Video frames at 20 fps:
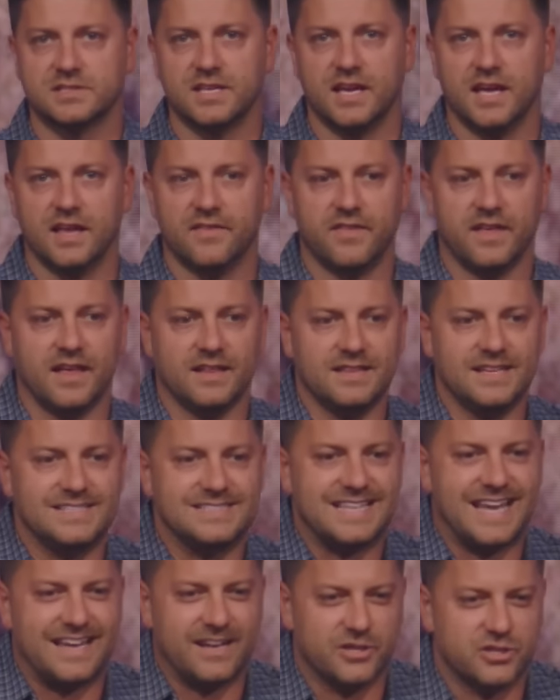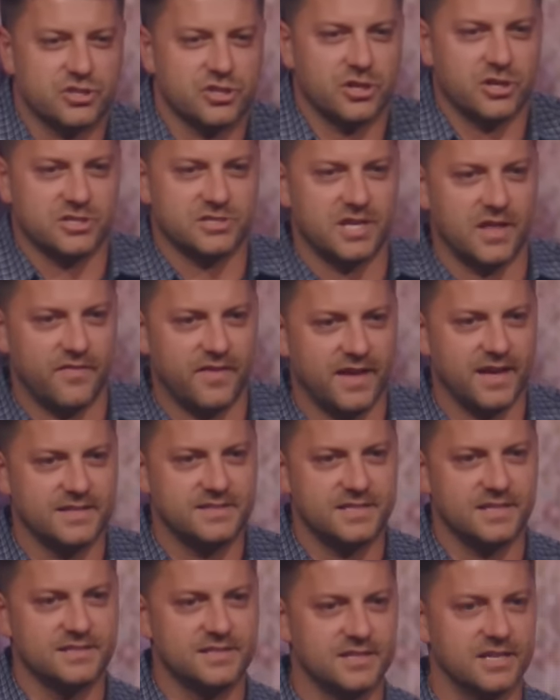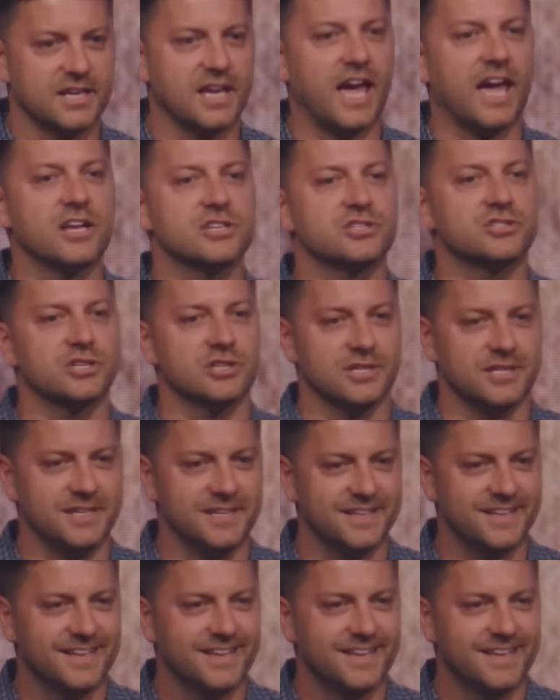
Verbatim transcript: they, they at least had a church that they attended occasionally.